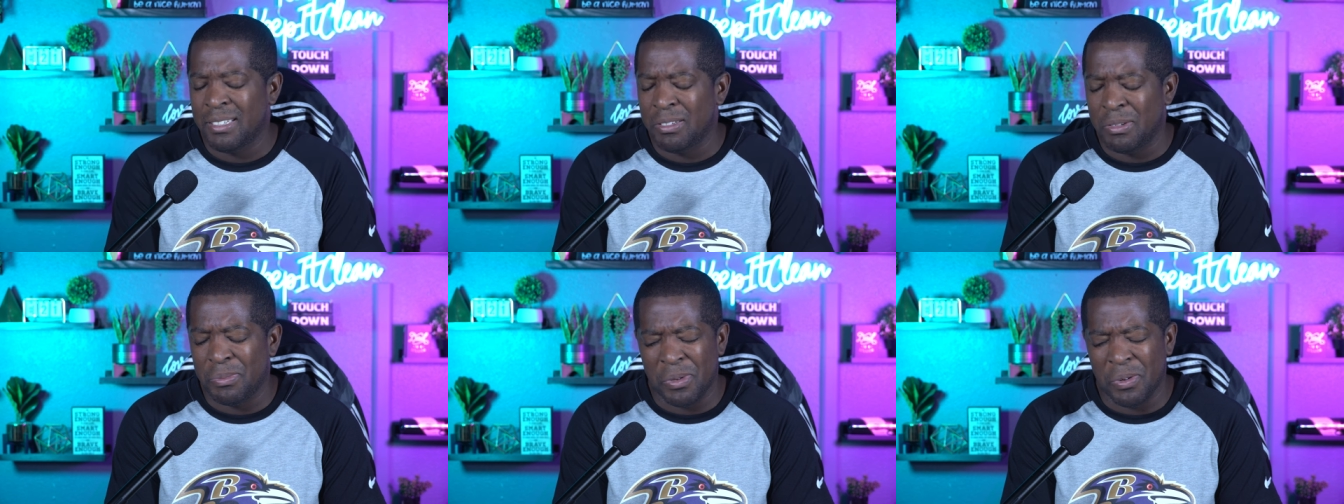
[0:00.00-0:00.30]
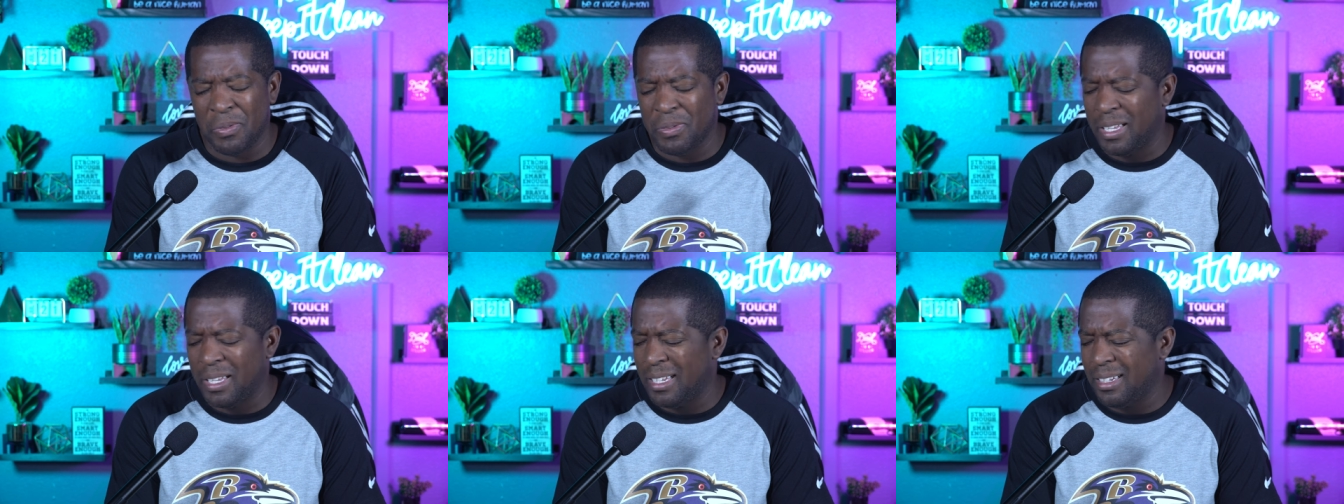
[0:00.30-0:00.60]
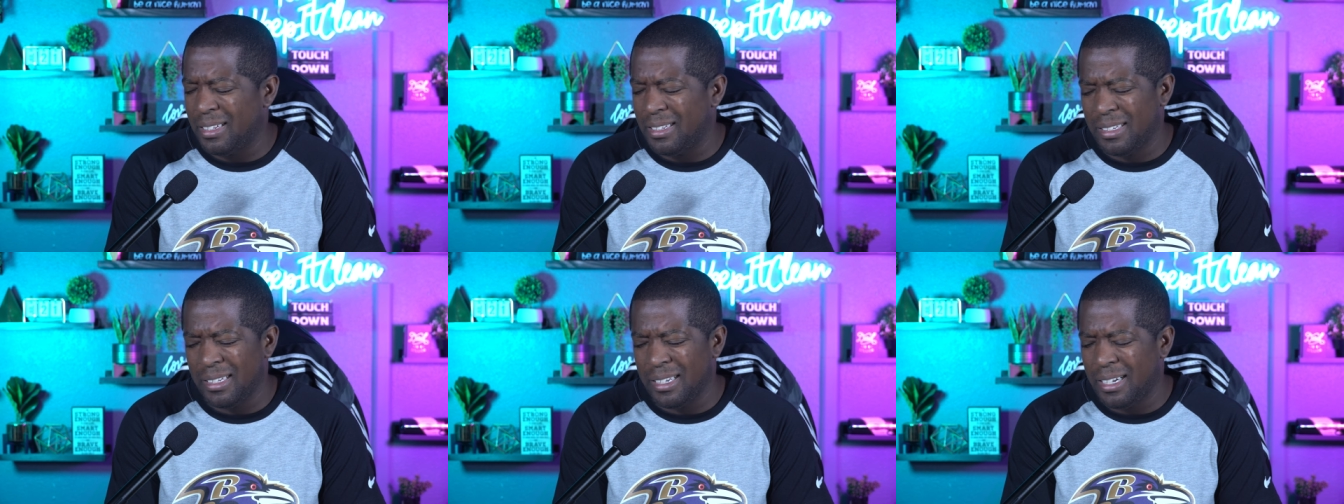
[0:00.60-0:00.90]
Remove
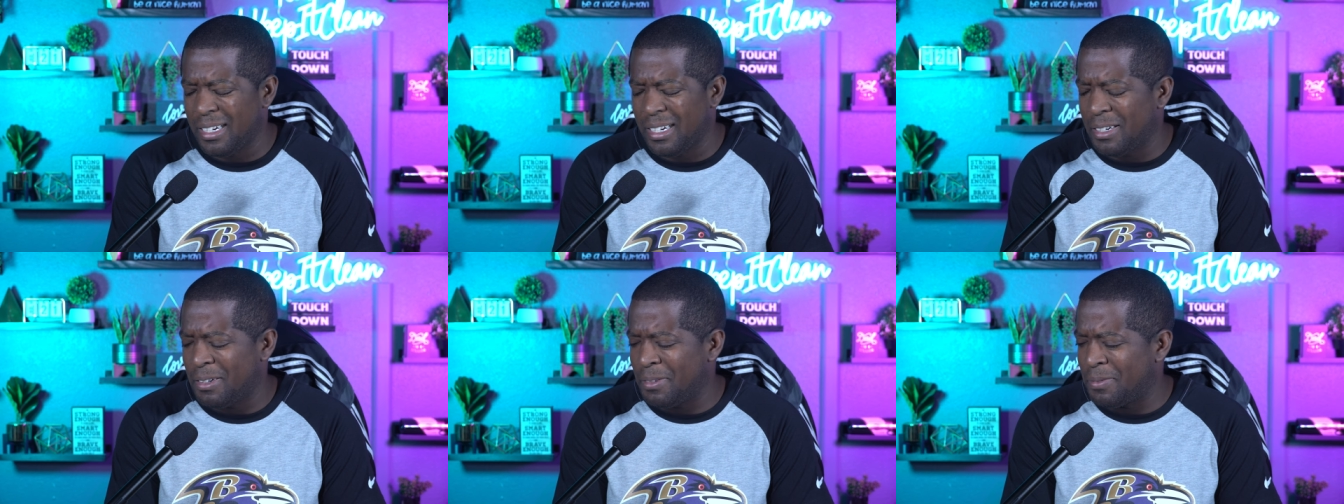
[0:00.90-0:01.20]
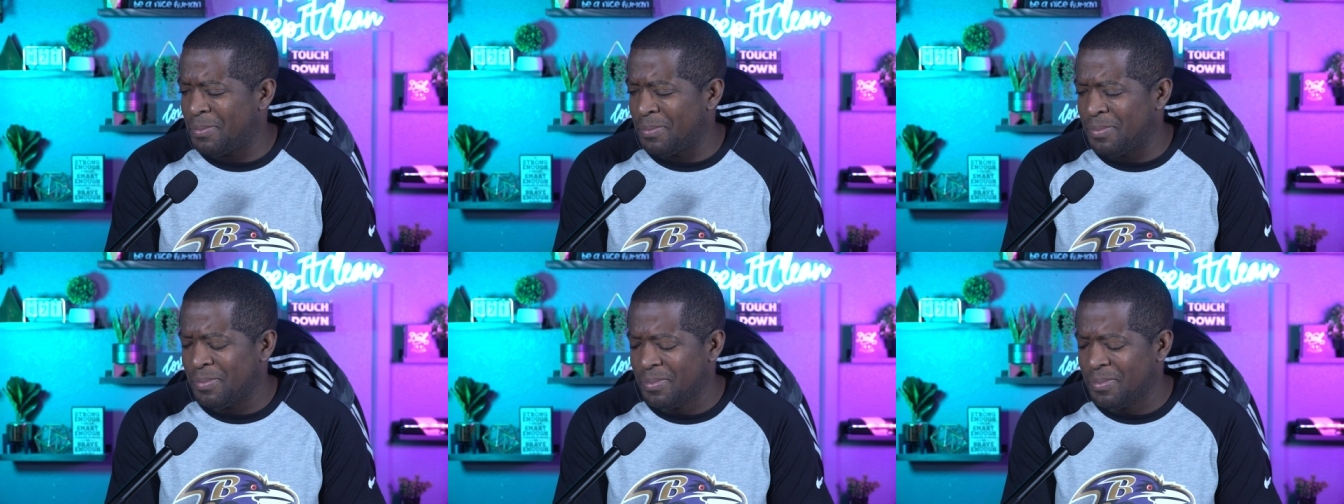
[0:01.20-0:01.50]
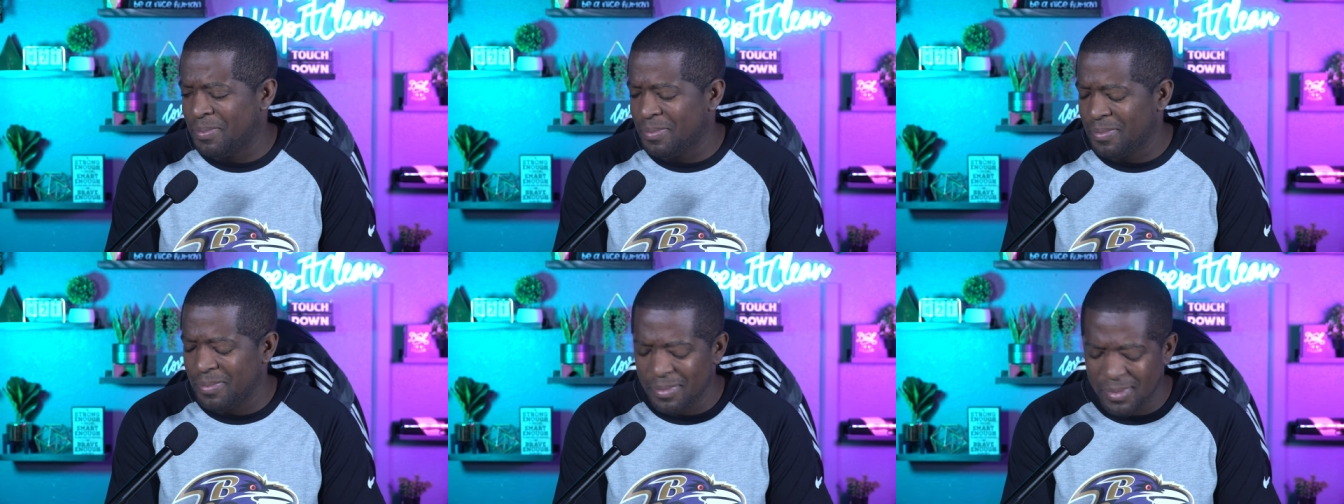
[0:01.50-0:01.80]
that. Um,
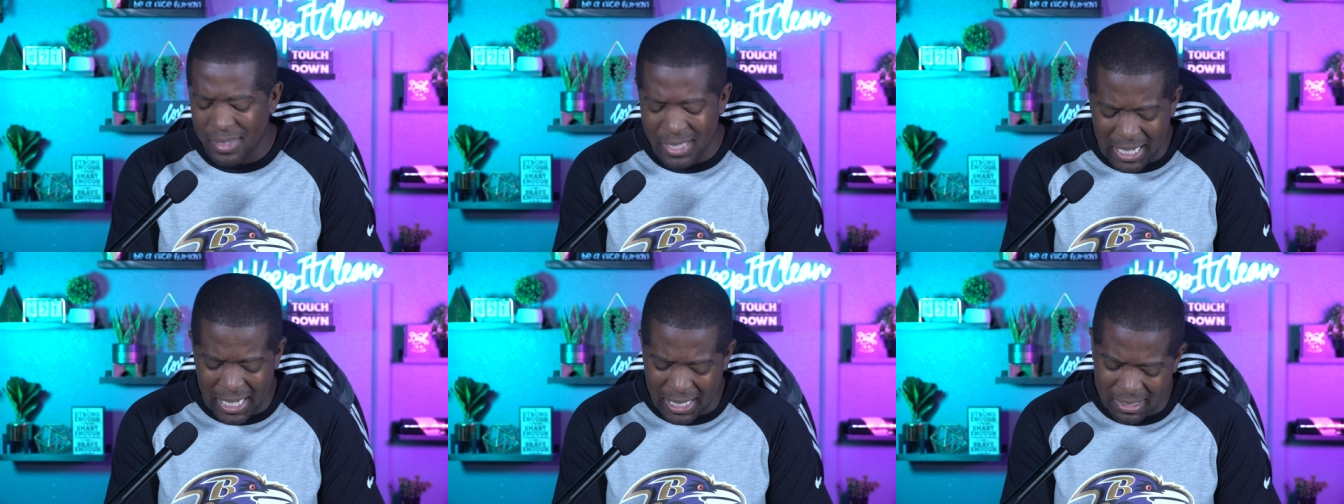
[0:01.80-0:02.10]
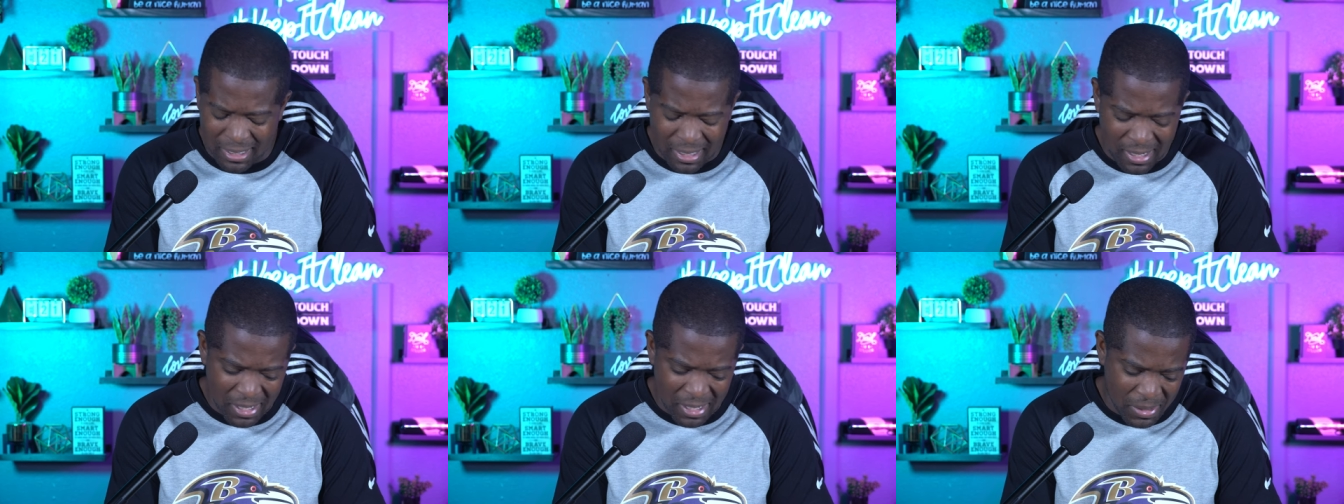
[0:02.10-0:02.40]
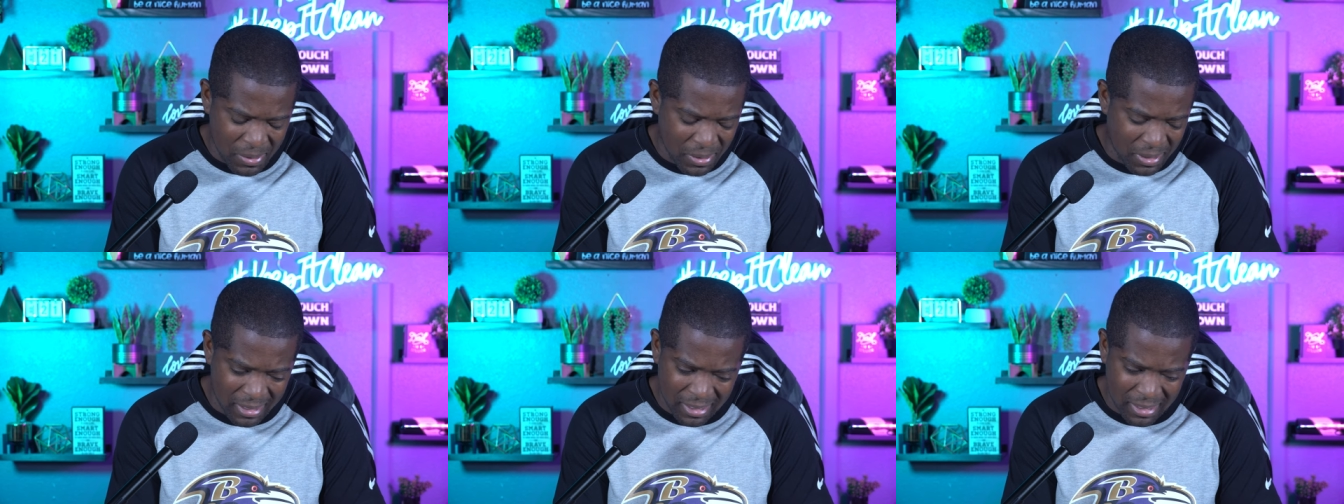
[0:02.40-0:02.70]
Dallas
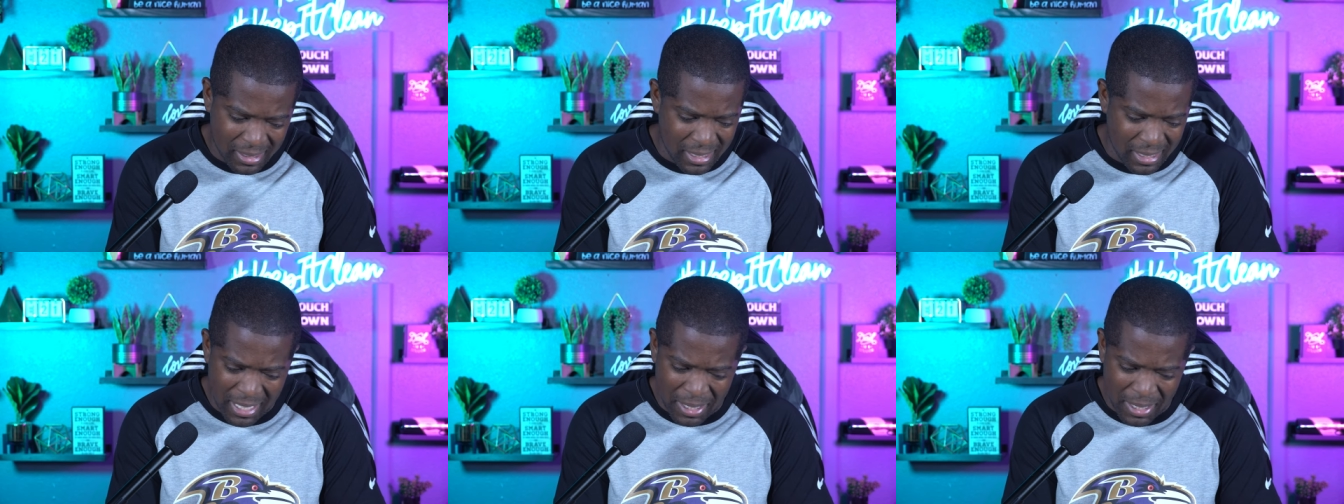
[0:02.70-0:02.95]
Clark was,